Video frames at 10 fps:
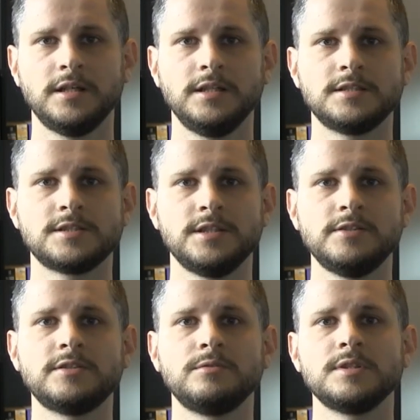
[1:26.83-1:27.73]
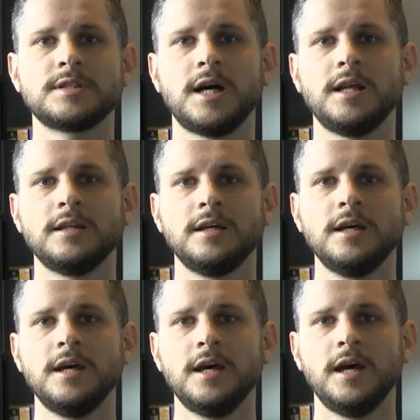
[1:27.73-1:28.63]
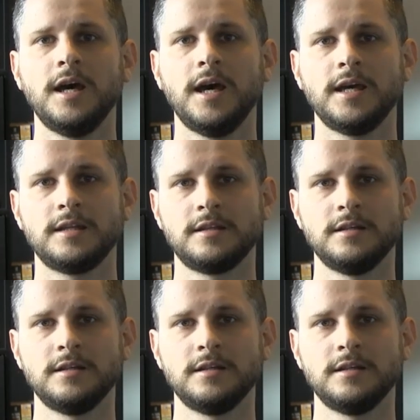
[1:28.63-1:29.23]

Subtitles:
it's easy to install, and